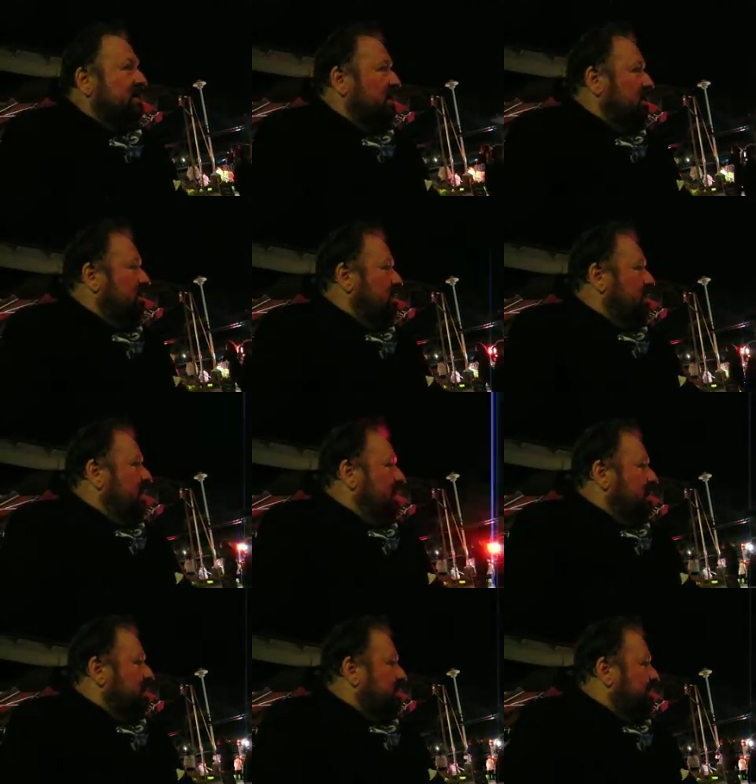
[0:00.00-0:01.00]
So
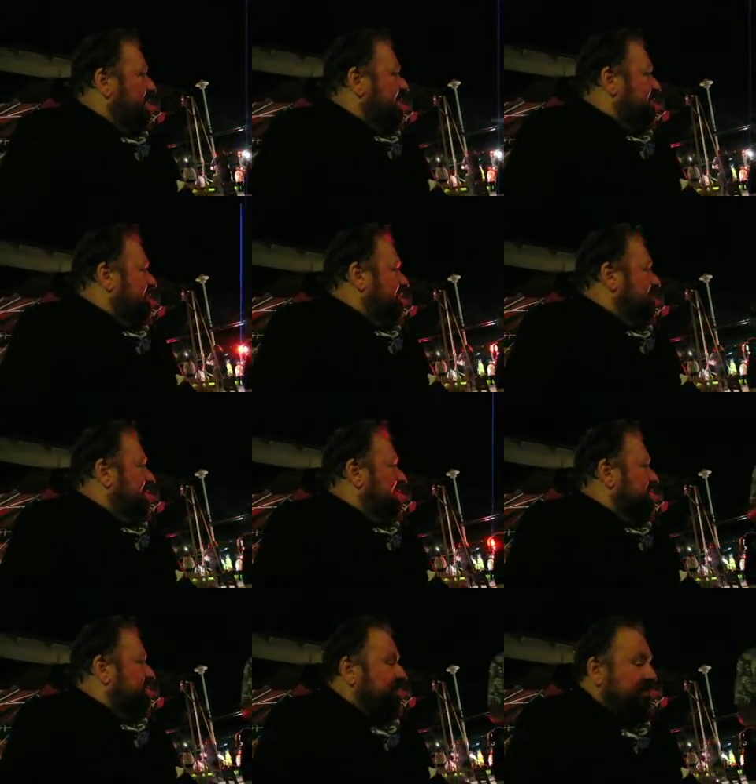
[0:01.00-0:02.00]
thank you so
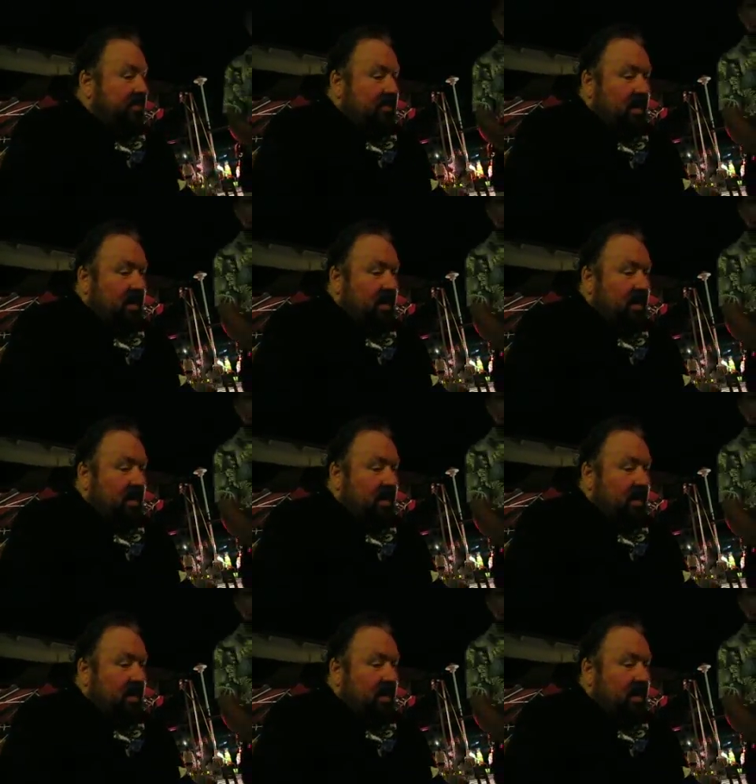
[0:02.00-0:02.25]
much.